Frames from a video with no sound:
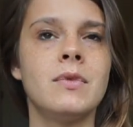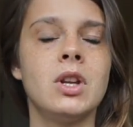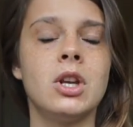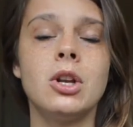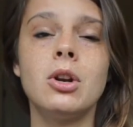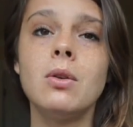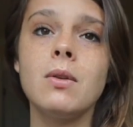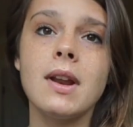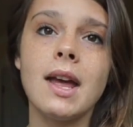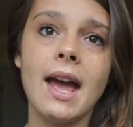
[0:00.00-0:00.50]

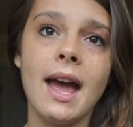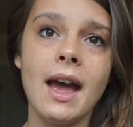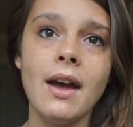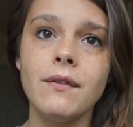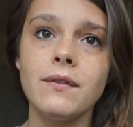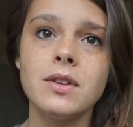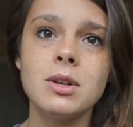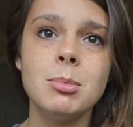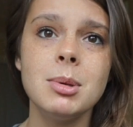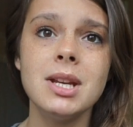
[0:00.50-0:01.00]
you don't
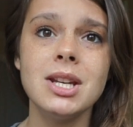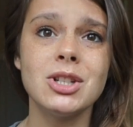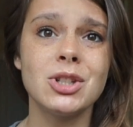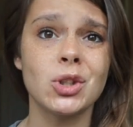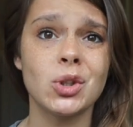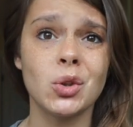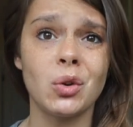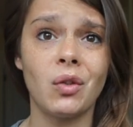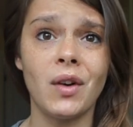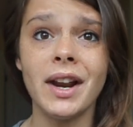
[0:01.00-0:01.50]
have to be
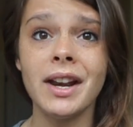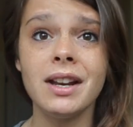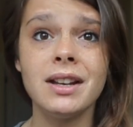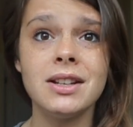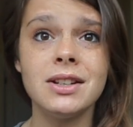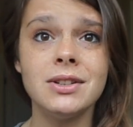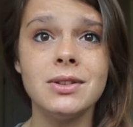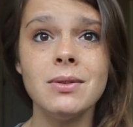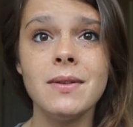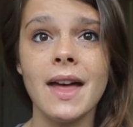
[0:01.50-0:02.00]
shredded
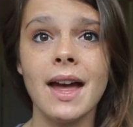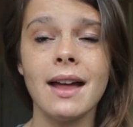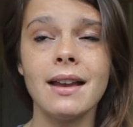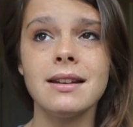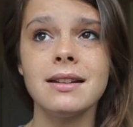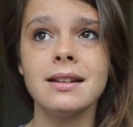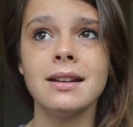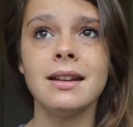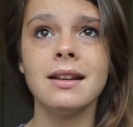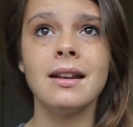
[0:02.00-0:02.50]
to do that.